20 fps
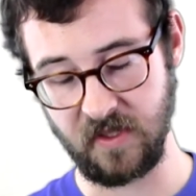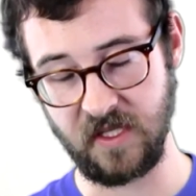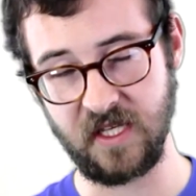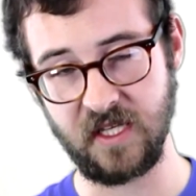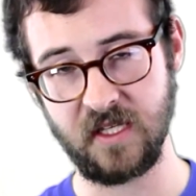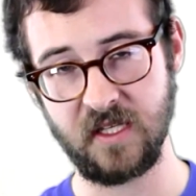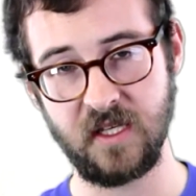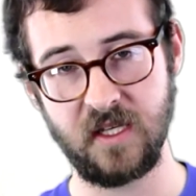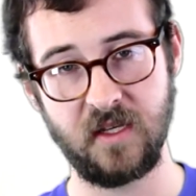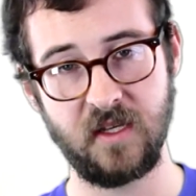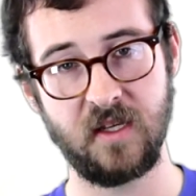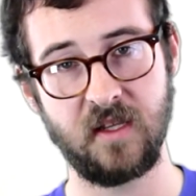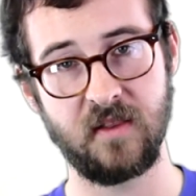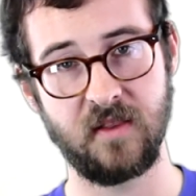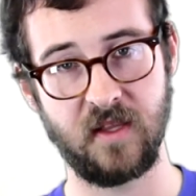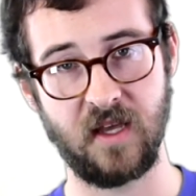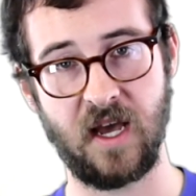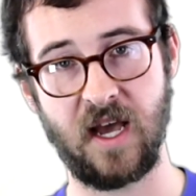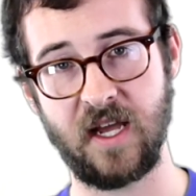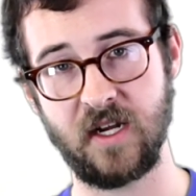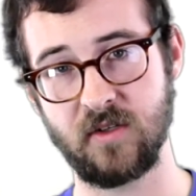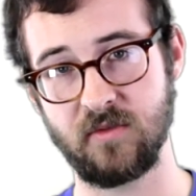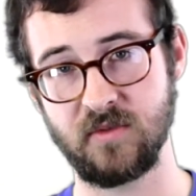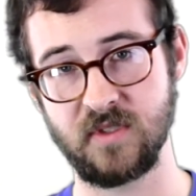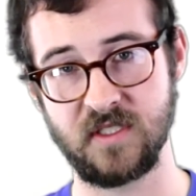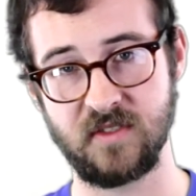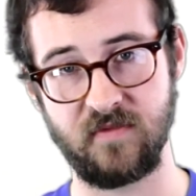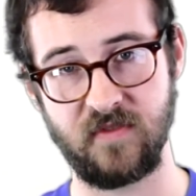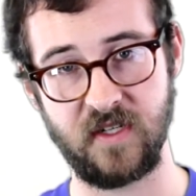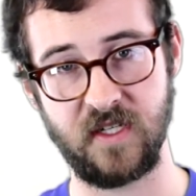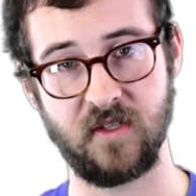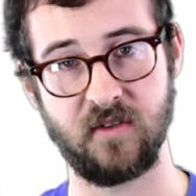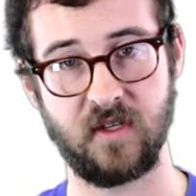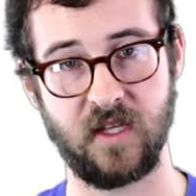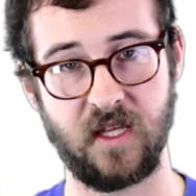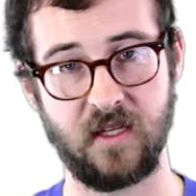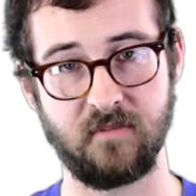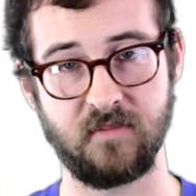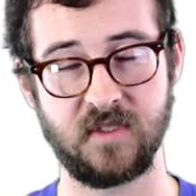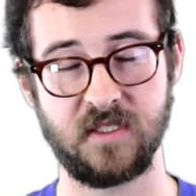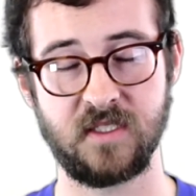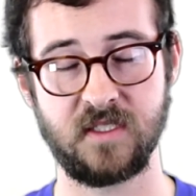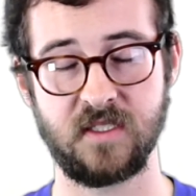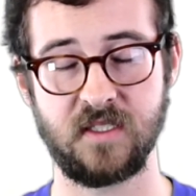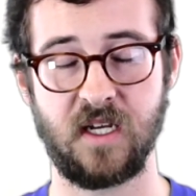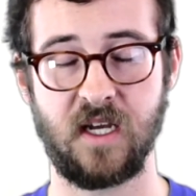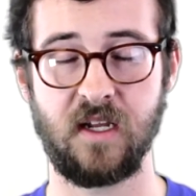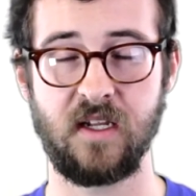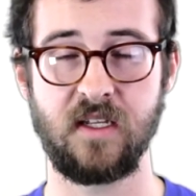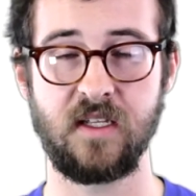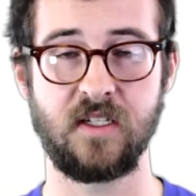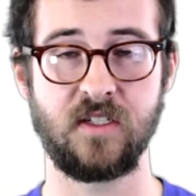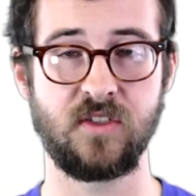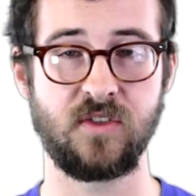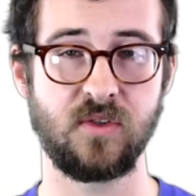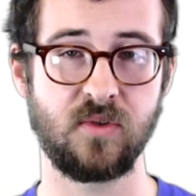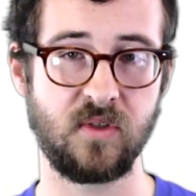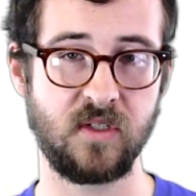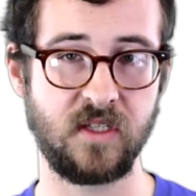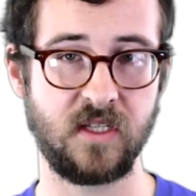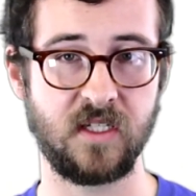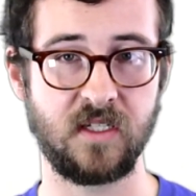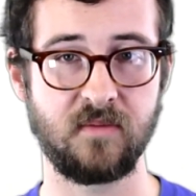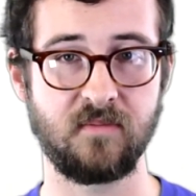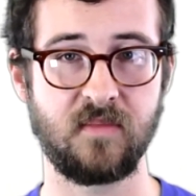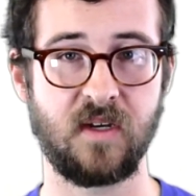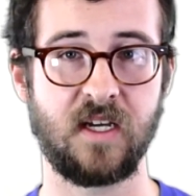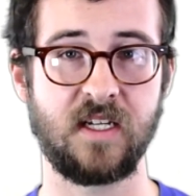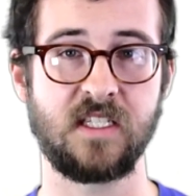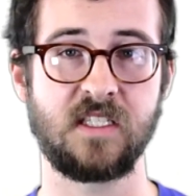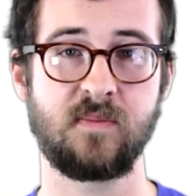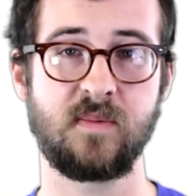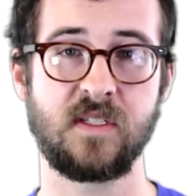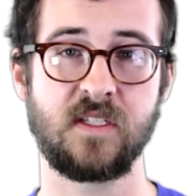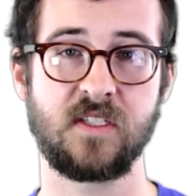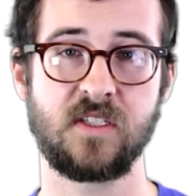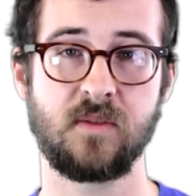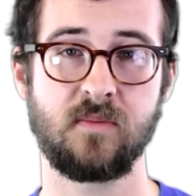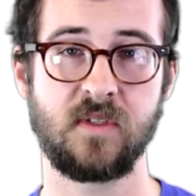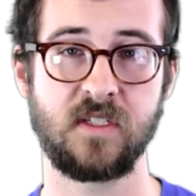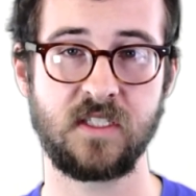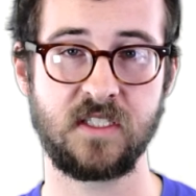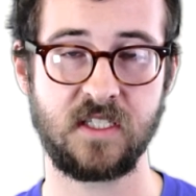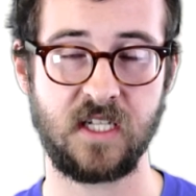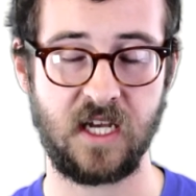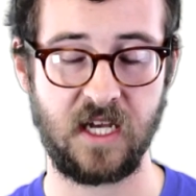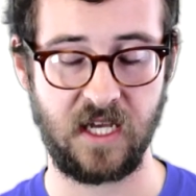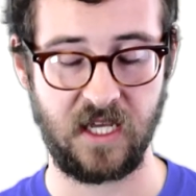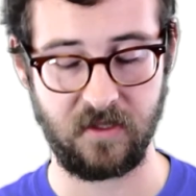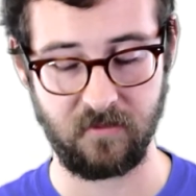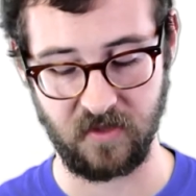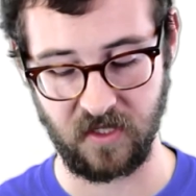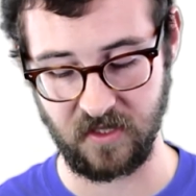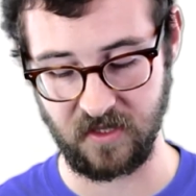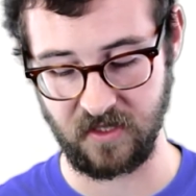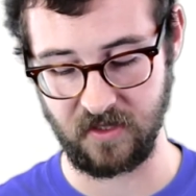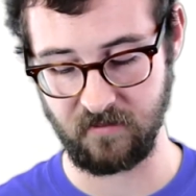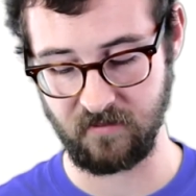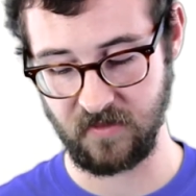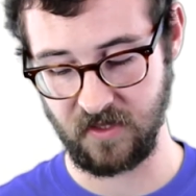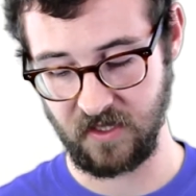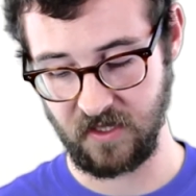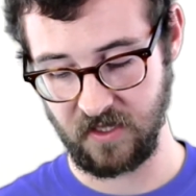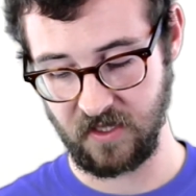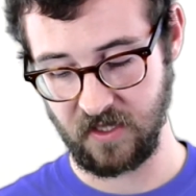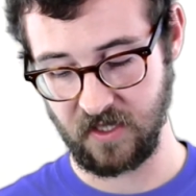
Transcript: For me, the idol was video games. I enjoyed them. I spent so much time on them.